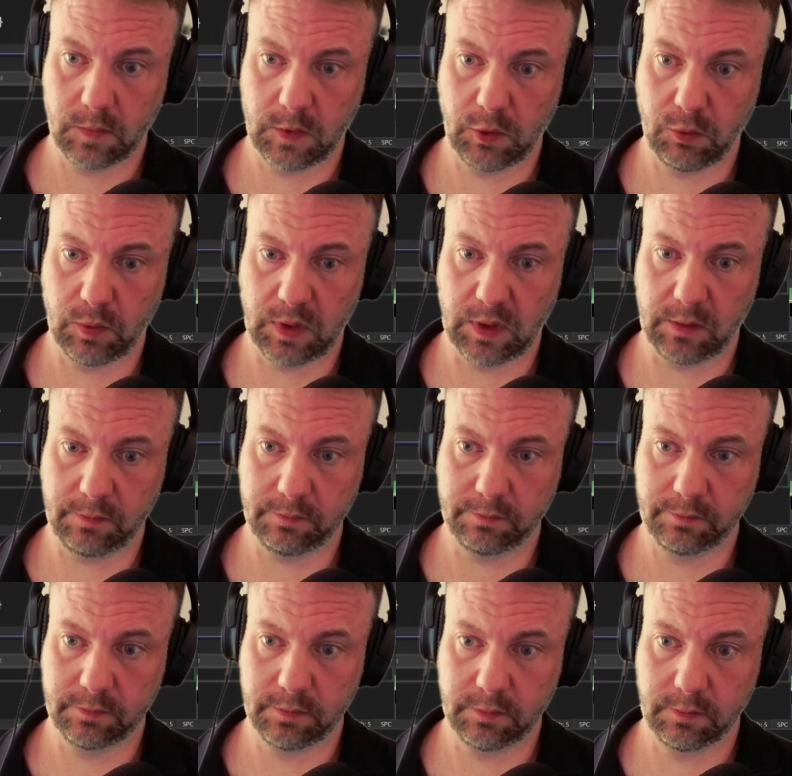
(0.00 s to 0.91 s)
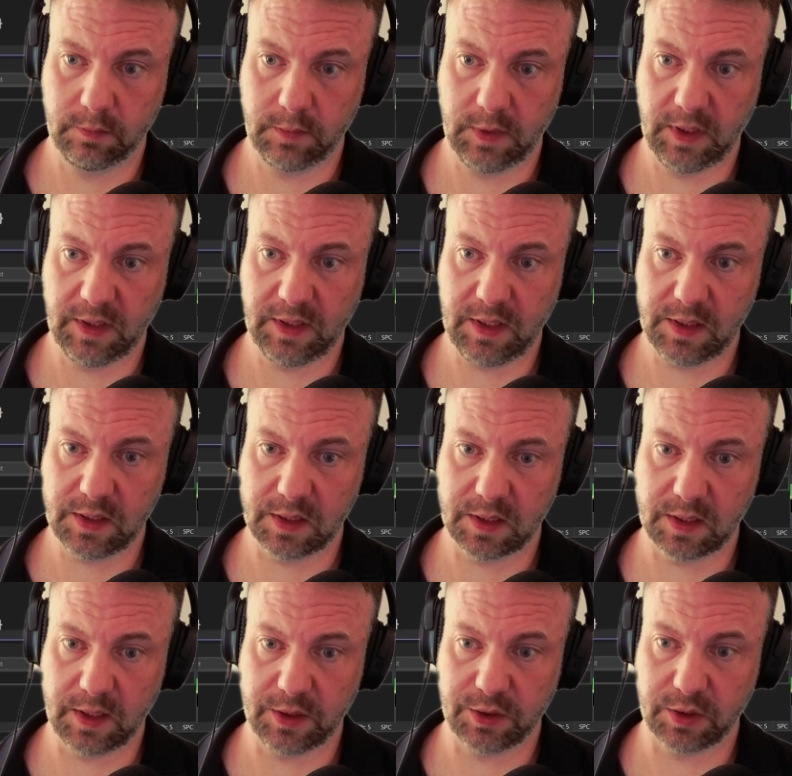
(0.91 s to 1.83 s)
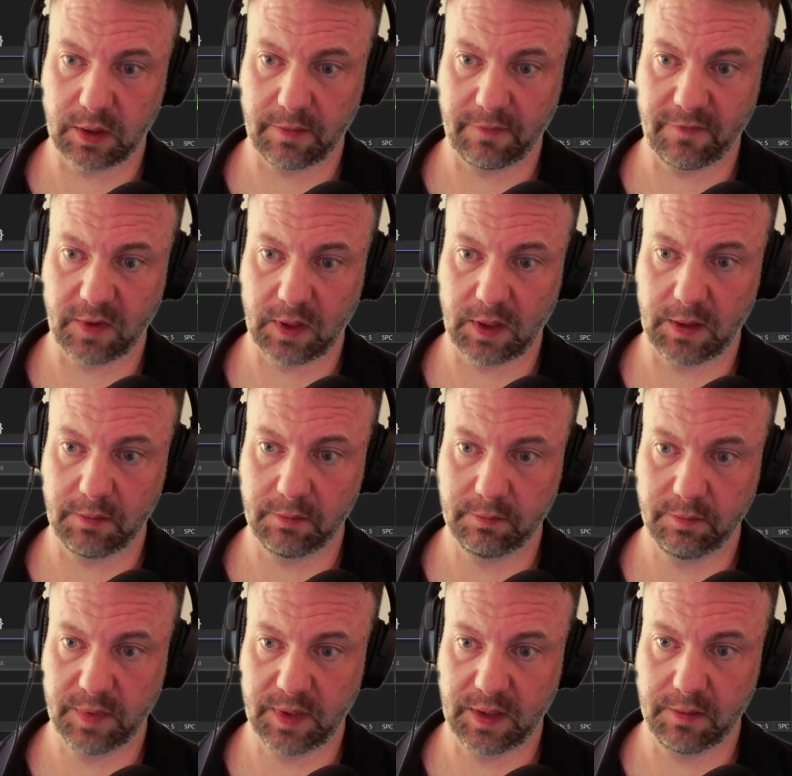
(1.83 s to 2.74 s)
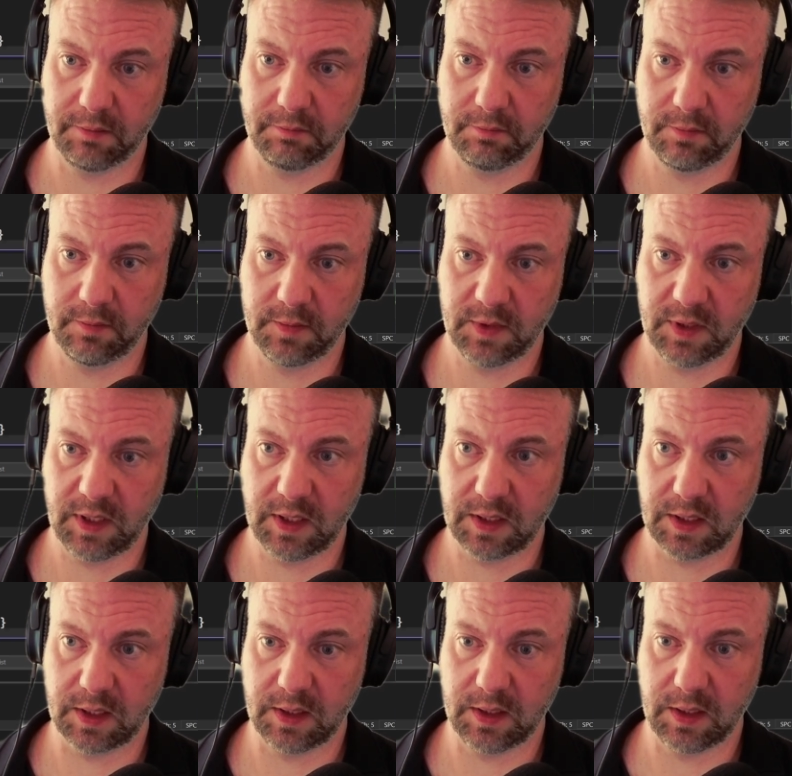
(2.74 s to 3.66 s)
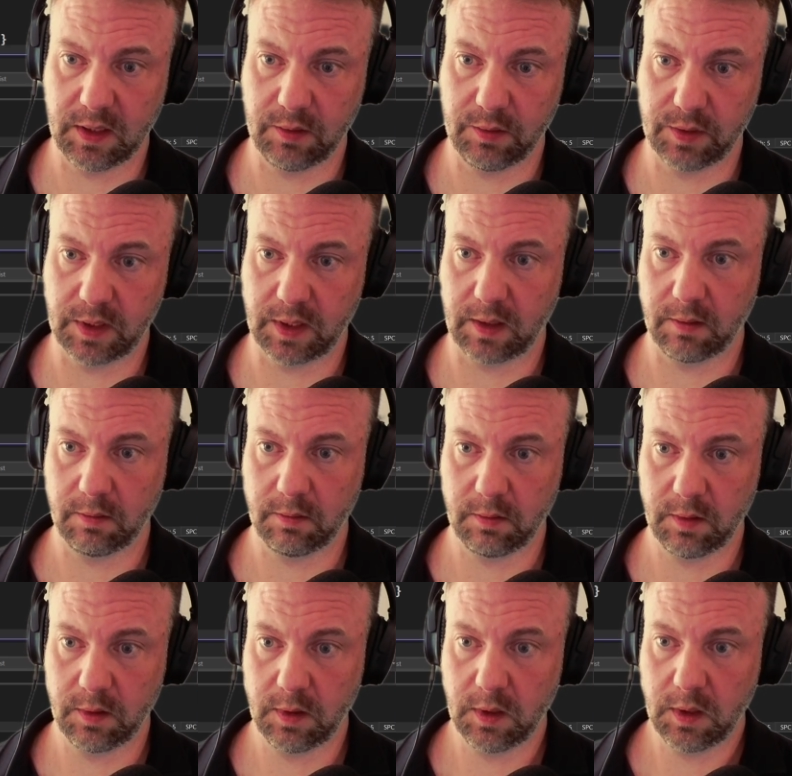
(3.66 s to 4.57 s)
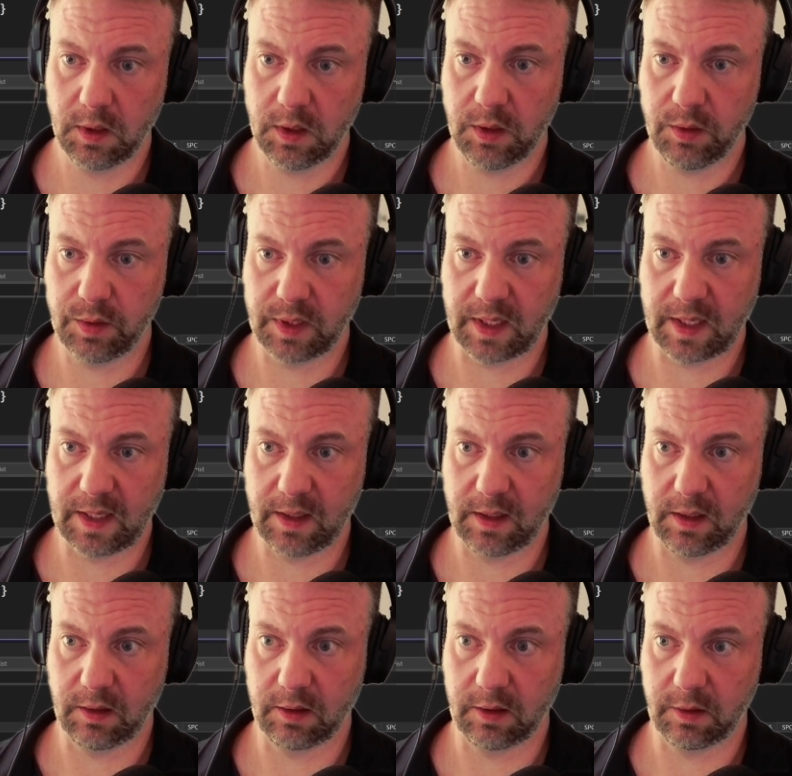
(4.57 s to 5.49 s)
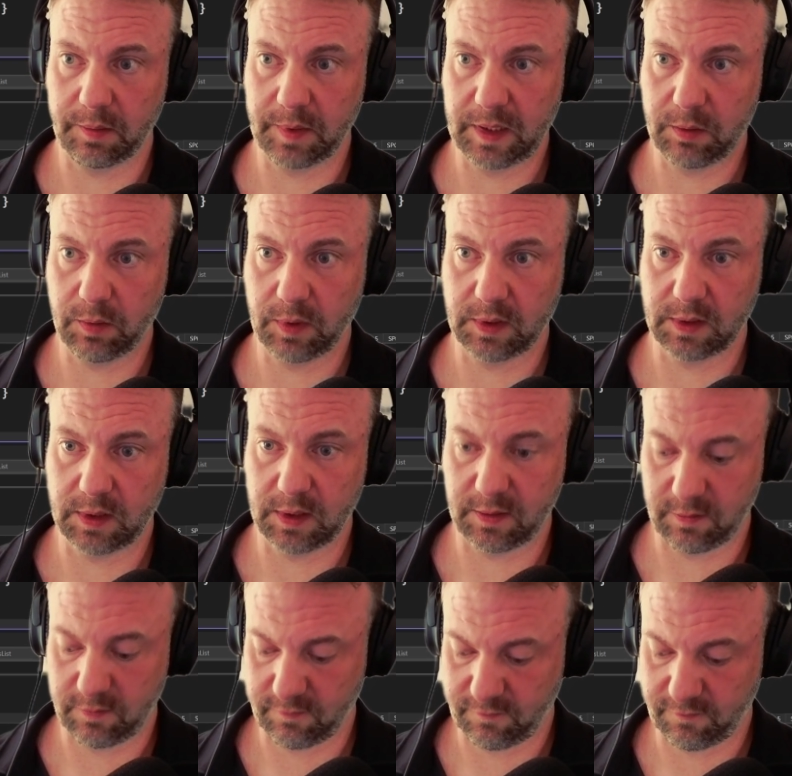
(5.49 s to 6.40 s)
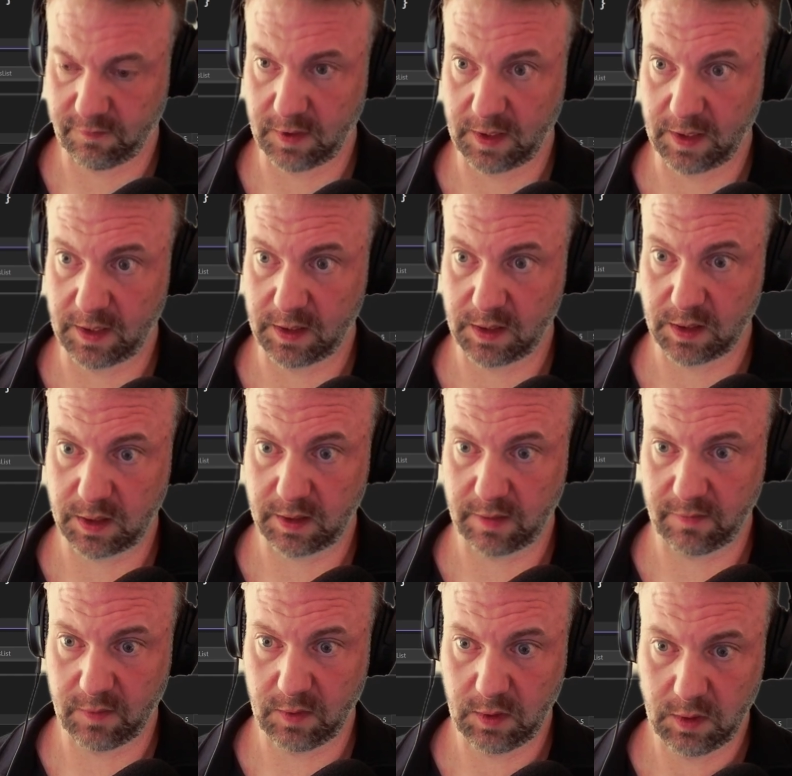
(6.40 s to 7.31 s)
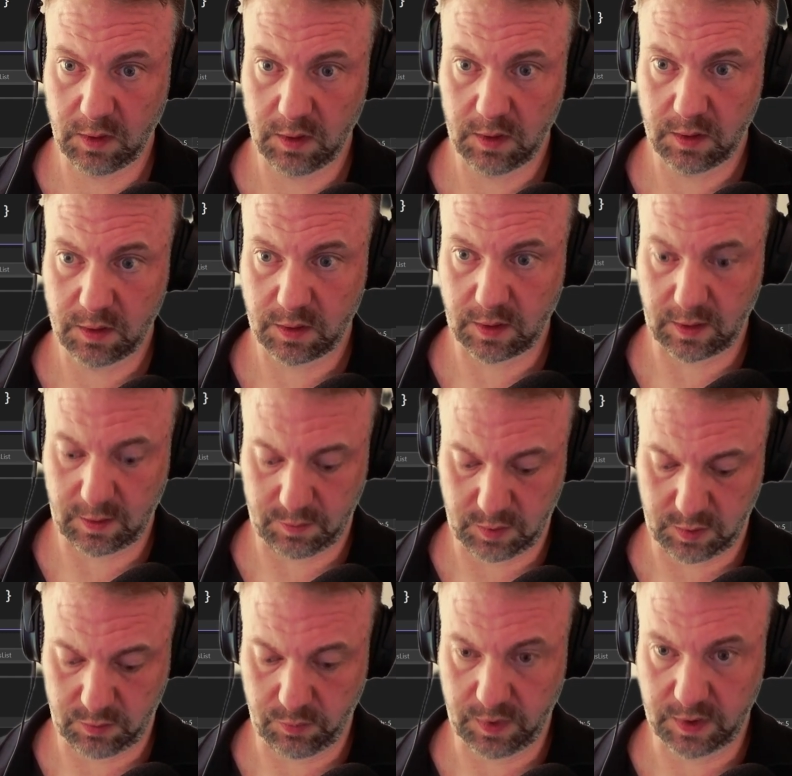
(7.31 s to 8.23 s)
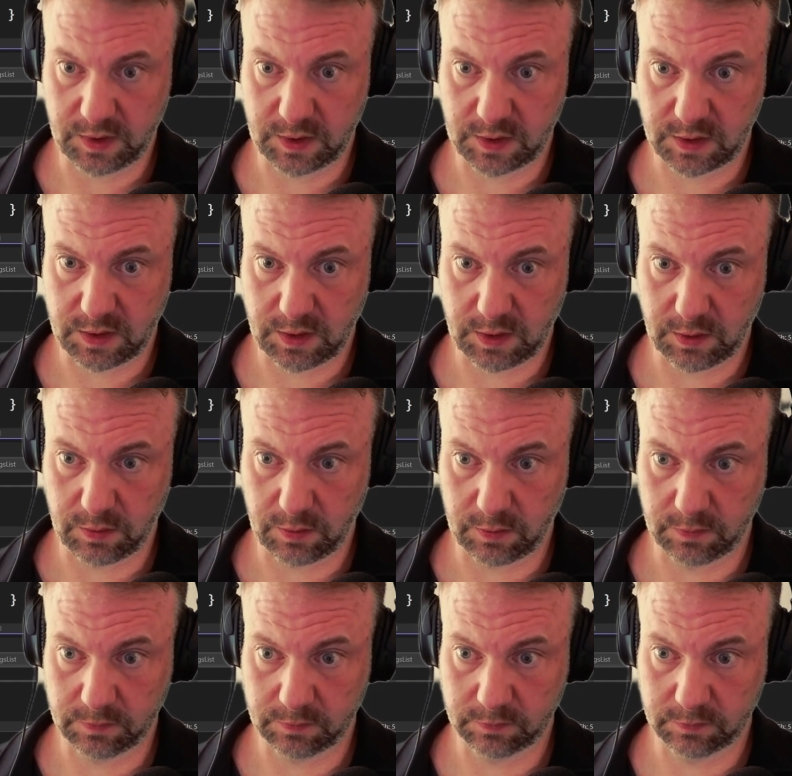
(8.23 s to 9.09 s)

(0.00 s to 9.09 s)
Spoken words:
Well, it does a C# fine, but gets into using hell a little bit with the front end stuff. So how about we just do